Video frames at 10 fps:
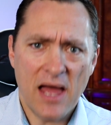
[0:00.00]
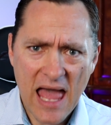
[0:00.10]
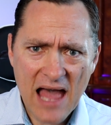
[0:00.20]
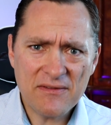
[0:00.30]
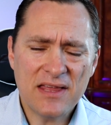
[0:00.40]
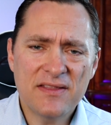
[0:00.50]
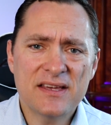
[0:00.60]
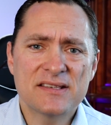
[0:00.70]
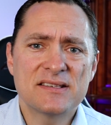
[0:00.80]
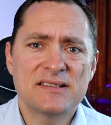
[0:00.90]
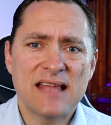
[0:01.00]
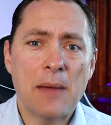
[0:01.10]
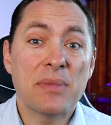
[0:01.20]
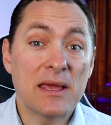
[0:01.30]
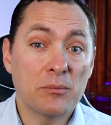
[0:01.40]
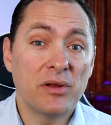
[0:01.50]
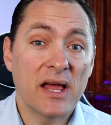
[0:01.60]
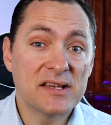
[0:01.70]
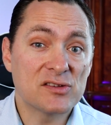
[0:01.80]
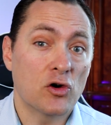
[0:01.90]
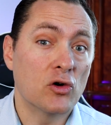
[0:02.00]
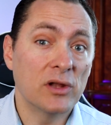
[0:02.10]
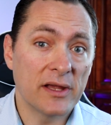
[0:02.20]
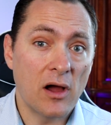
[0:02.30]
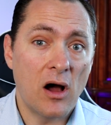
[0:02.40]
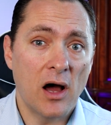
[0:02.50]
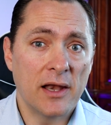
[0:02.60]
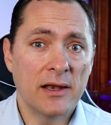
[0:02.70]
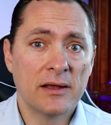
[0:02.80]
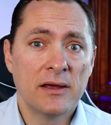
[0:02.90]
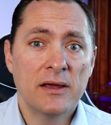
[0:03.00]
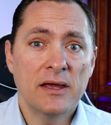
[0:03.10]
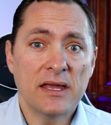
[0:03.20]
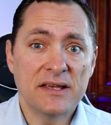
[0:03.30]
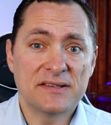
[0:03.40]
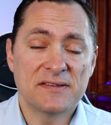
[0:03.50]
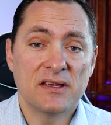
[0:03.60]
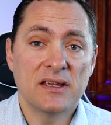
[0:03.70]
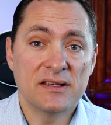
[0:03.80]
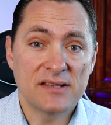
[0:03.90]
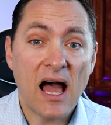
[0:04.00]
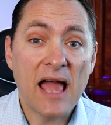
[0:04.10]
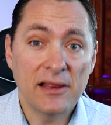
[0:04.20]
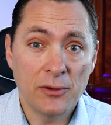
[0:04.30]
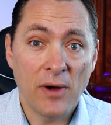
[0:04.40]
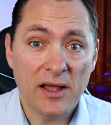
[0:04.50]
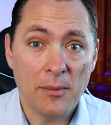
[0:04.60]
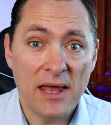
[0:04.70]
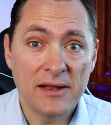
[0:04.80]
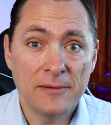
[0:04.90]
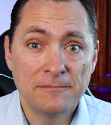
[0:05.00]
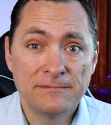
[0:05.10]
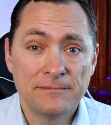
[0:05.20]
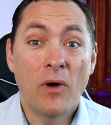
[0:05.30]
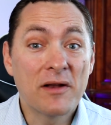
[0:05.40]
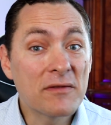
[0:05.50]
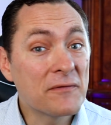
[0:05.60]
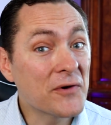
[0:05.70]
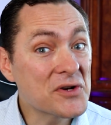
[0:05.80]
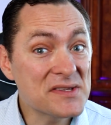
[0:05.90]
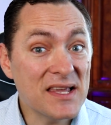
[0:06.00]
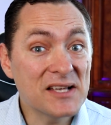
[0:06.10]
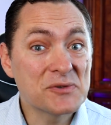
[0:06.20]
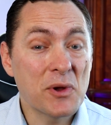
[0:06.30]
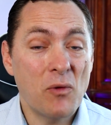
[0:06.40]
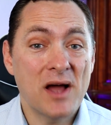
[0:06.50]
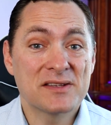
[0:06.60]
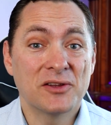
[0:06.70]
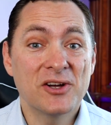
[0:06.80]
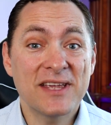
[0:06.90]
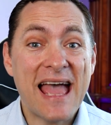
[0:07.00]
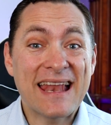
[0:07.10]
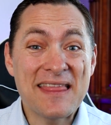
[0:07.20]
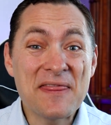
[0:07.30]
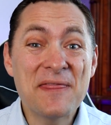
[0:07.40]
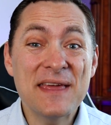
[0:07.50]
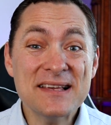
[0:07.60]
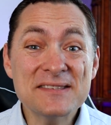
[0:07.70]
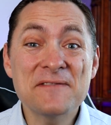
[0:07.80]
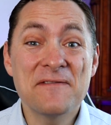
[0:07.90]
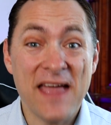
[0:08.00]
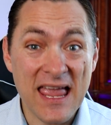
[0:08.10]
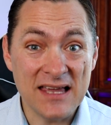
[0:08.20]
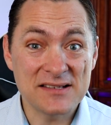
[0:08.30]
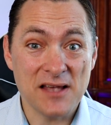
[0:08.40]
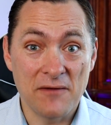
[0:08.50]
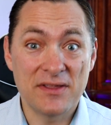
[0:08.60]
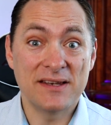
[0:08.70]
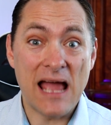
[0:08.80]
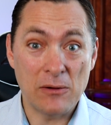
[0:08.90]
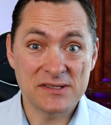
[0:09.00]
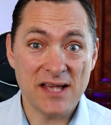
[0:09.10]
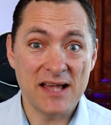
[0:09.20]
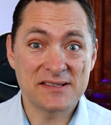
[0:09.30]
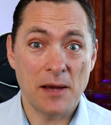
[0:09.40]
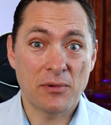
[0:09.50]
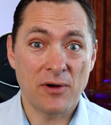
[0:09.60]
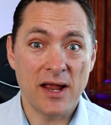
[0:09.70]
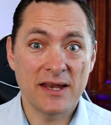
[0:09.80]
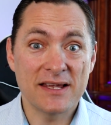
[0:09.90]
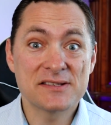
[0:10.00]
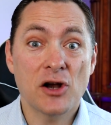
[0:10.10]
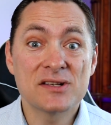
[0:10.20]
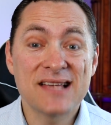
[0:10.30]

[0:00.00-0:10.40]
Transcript: having this step in place early on is highly recommended. One of the first things we want to look at in this phase of the downsize upgrade is our